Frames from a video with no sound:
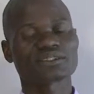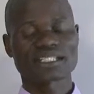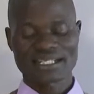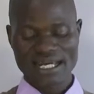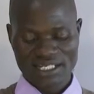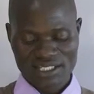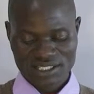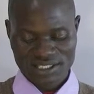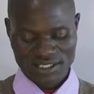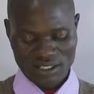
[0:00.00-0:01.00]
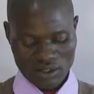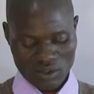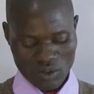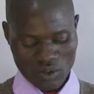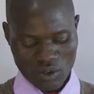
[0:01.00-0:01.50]
to the lands
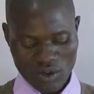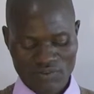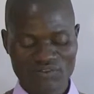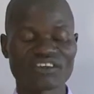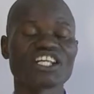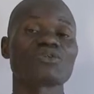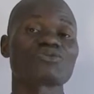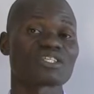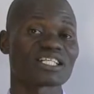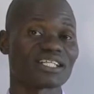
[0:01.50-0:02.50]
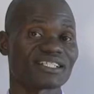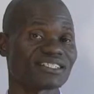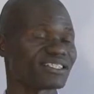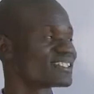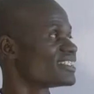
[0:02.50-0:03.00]
of New
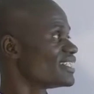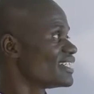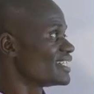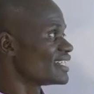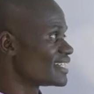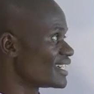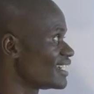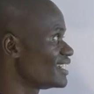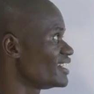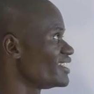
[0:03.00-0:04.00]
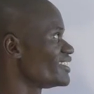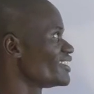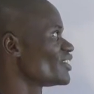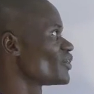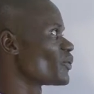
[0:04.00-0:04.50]
Zealand, and then
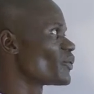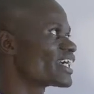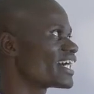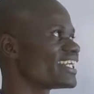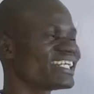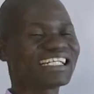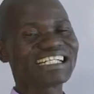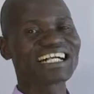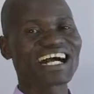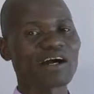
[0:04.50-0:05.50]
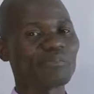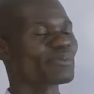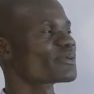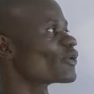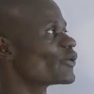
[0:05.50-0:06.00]
we can link
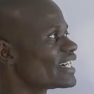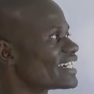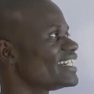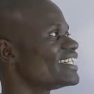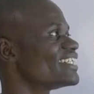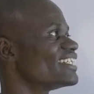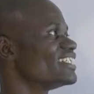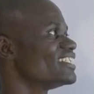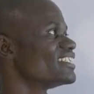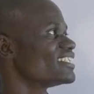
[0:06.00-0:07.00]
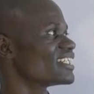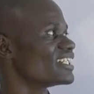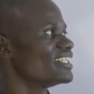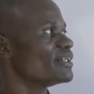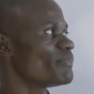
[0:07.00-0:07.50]
up quickly
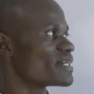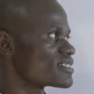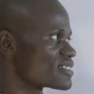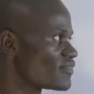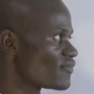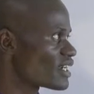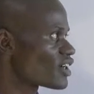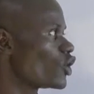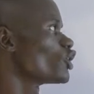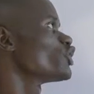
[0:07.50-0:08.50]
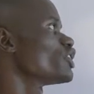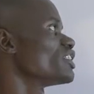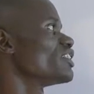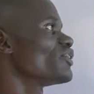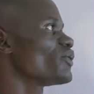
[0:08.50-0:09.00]
the Pacific
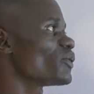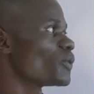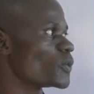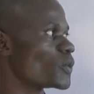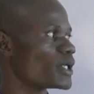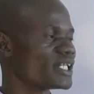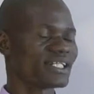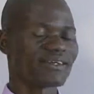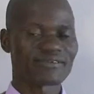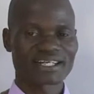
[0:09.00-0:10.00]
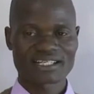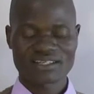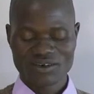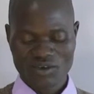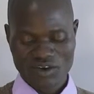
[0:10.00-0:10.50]
Ocean with the
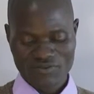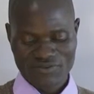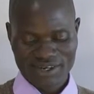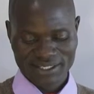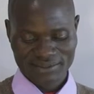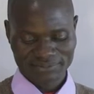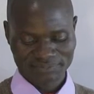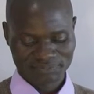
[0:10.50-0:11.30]
ring of fire.